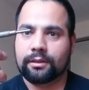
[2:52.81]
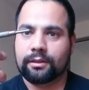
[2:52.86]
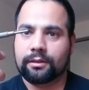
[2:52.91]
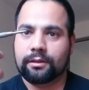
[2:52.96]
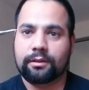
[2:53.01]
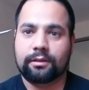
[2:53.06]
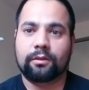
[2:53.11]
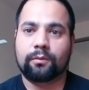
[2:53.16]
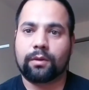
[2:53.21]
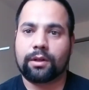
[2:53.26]

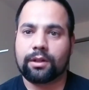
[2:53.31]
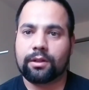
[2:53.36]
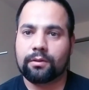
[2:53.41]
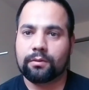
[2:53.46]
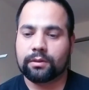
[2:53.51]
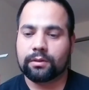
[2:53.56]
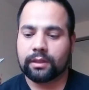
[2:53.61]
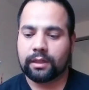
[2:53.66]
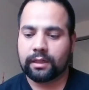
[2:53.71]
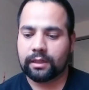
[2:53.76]
You don't want to
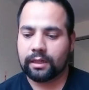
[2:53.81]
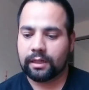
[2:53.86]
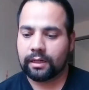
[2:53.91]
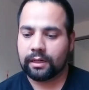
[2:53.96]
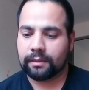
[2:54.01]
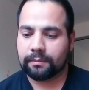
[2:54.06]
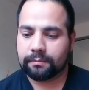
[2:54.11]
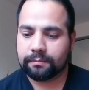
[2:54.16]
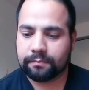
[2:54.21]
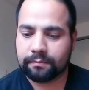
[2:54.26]
use
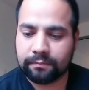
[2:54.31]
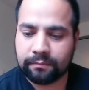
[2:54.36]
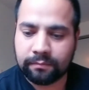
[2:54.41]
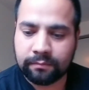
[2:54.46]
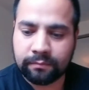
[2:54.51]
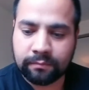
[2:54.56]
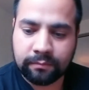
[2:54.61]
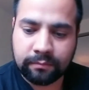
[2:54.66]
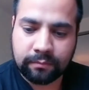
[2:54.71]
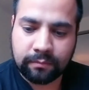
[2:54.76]
a
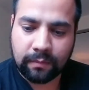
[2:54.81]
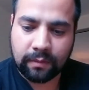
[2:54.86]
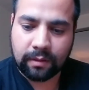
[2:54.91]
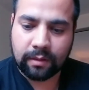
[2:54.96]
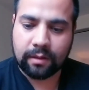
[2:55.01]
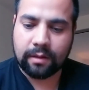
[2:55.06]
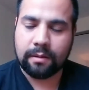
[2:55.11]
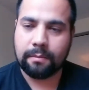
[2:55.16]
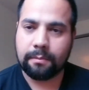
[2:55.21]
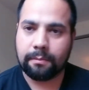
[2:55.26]

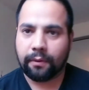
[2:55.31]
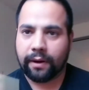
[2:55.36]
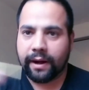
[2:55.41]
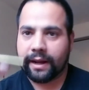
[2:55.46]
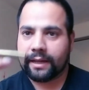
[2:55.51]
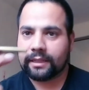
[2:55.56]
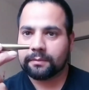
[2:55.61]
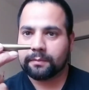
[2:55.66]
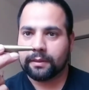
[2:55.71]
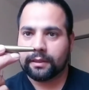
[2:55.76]

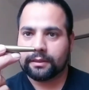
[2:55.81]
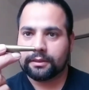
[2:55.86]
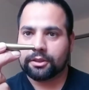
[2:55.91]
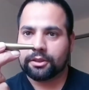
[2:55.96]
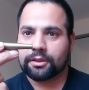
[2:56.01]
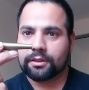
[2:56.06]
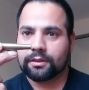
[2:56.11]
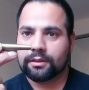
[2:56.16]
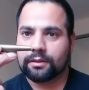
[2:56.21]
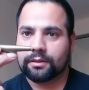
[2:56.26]
brass
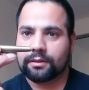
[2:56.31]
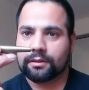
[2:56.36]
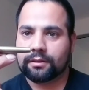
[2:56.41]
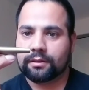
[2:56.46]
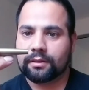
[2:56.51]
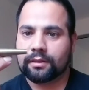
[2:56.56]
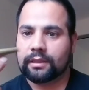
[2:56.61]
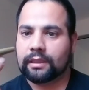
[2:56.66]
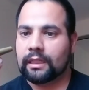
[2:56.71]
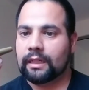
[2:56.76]
punch,
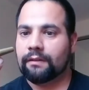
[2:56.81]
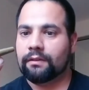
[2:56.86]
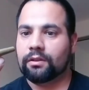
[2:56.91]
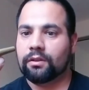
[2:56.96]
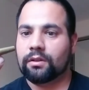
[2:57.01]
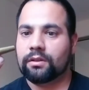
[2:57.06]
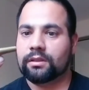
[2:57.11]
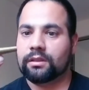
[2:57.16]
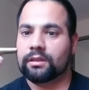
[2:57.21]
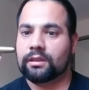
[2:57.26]
even though
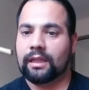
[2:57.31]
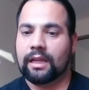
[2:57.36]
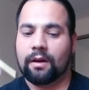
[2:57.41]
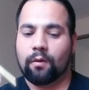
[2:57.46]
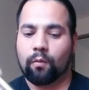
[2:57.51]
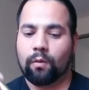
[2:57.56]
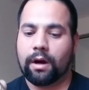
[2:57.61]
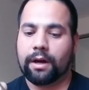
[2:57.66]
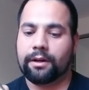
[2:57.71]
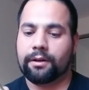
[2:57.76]
this is a
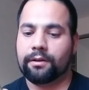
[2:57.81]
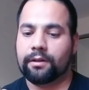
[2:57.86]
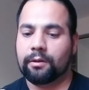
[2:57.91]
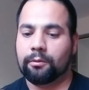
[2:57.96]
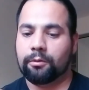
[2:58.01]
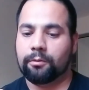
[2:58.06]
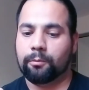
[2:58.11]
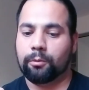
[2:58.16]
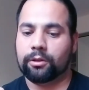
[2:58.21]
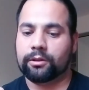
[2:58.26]
lot wider and it
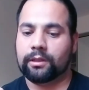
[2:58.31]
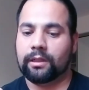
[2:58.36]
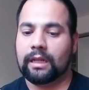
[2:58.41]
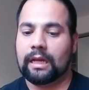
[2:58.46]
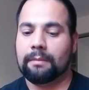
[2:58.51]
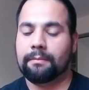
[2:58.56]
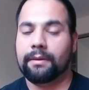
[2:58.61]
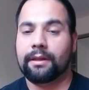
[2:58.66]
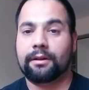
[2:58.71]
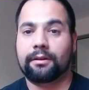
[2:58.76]
would have worked a
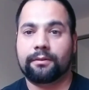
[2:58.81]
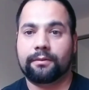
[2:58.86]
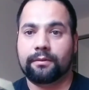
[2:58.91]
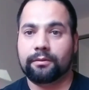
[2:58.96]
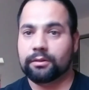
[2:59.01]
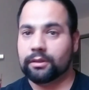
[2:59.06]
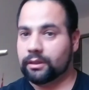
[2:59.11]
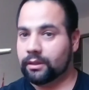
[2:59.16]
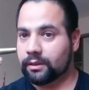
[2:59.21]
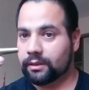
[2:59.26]
lot better if it
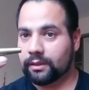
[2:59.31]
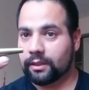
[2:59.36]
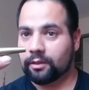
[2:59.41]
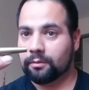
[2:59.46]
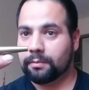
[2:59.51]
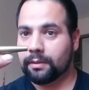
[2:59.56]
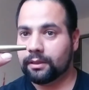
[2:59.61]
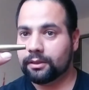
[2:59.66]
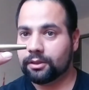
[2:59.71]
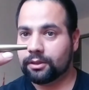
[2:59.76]
was a steel
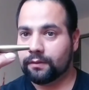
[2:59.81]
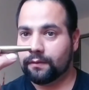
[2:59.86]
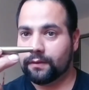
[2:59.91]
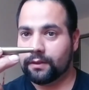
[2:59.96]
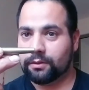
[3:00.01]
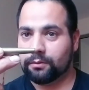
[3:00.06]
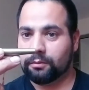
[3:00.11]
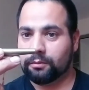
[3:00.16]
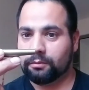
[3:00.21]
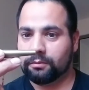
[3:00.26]
punch. If
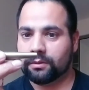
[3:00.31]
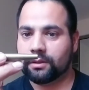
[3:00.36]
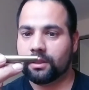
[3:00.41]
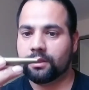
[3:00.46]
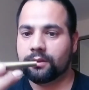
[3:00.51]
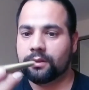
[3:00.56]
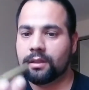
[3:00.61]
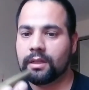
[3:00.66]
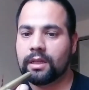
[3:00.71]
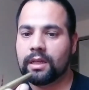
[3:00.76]
this one was
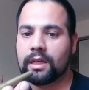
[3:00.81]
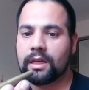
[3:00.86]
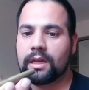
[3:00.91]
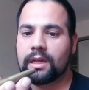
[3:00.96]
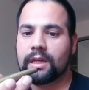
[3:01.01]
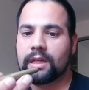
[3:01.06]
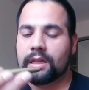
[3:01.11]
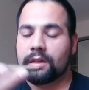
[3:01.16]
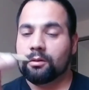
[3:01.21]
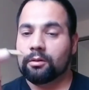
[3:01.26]
steel,
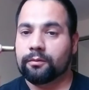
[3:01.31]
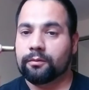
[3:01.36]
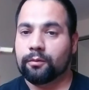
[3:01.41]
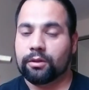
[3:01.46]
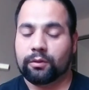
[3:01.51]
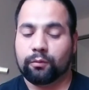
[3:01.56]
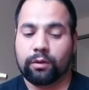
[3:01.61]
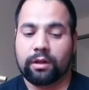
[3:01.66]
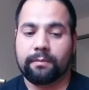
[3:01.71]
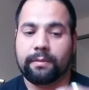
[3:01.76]
it
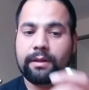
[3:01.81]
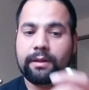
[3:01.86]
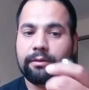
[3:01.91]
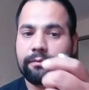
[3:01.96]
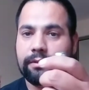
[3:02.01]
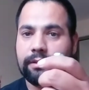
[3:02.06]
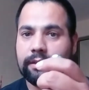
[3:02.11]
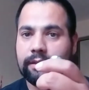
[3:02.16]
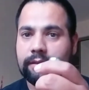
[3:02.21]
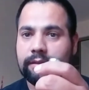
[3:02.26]
worked way better
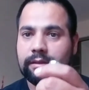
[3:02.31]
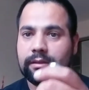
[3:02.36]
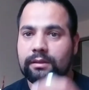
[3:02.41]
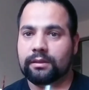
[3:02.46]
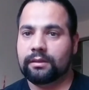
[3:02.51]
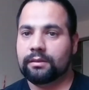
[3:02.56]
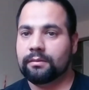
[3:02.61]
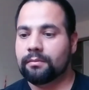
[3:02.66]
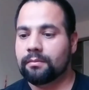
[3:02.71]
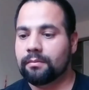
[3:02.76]
for this.
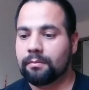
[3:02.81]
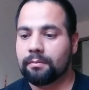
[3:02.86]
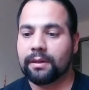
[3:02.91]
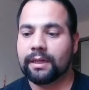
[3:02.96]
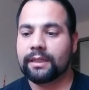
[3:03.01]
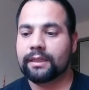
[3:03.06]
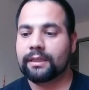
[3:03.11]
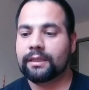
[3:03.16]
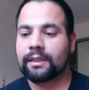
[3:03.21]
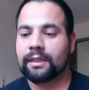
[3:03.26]

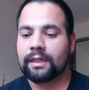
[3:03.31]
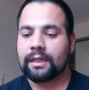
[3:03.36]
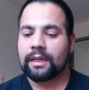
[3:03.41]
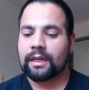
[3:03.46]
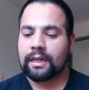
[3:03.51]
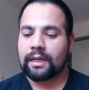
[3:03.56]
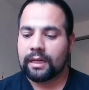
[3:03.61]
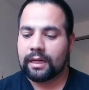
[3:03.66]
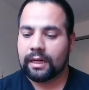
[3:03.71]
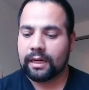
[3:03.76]
But
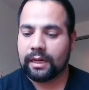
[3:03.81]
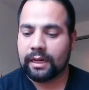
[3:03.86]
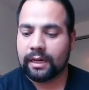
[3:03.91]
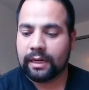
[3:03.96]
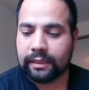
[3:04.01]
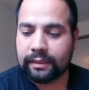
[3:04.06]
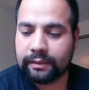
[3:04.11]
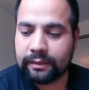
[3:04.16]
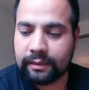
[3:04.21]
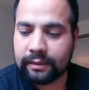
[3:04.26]

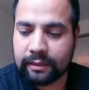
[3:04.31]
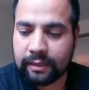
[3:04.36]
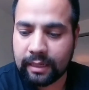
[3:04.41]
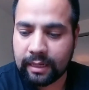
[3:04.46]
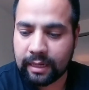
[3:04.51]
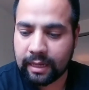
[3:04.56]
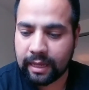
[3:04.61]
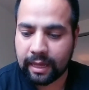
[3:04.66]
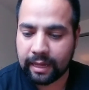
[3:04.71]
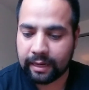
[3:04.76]
I
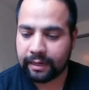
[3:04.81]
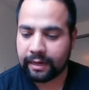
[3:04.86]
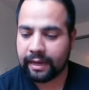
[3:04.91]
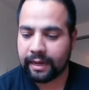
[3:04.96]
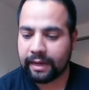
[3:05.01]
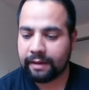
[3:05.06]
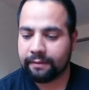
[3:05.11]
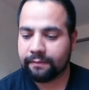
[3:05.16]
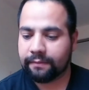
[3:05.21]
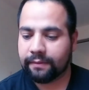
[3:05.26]
didn't
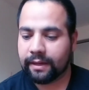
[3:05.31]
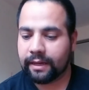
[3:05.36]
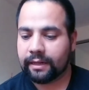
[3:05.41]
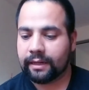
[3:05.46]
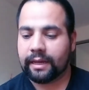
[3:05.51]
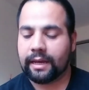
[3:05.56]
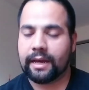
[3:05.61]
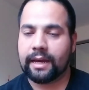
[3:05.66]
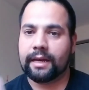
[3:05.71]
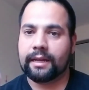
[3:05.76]
have that. I
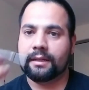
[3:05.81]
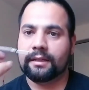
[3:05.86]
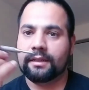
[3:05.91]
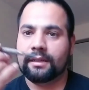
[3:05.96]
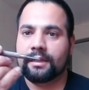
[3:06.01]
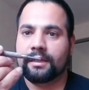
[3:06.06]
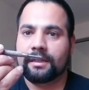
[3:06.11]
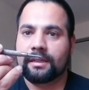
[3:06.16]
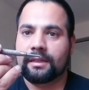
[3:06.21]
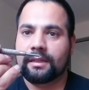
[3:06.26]
had
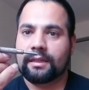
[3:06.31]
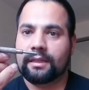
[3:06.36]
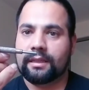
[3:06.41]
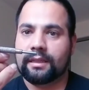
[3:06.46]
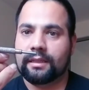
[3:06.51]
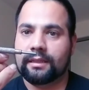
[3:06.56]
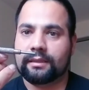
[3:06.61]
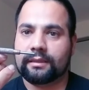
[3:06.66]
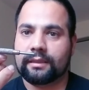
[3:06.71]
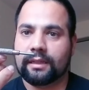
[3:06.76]

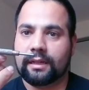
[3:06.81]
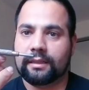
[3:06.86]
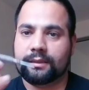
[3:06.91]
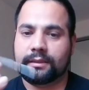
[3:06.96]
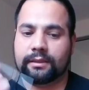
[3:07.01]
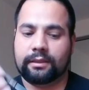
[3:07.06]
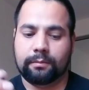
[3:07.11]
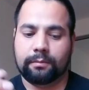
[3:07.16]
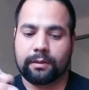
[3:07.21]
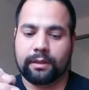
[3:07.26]
this size
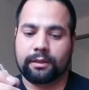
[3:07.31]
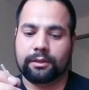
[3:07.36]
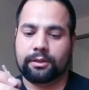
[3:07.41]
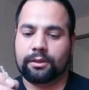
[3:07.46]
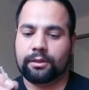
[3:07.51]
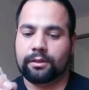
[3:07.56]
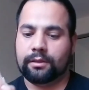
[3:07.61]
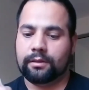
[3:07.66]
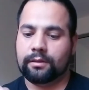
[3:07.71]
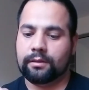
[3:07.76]
steel
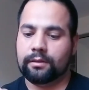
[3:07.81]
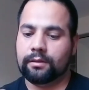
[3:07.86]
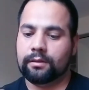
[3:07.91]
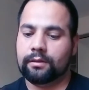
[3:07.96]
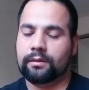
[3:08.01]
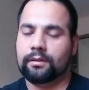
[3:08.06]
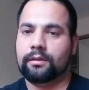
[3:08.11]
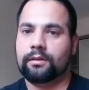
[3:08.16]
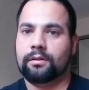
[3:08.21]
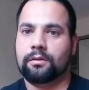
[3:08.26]
punch.
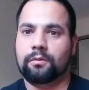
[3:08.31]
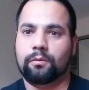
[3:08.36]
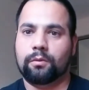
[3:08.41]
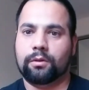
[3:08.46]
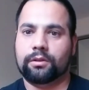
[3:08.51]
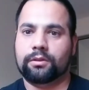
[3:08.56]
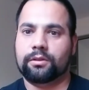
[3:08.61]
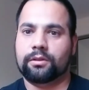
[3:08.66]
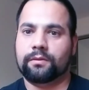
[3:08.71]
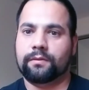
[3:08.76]

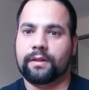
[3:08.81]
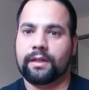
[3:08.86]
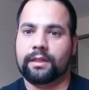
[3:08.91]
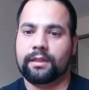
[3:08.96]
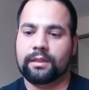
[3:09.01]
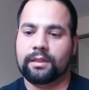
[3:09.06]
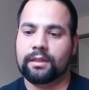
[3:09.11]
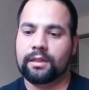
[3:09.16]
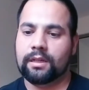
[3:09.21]
Worked just fine.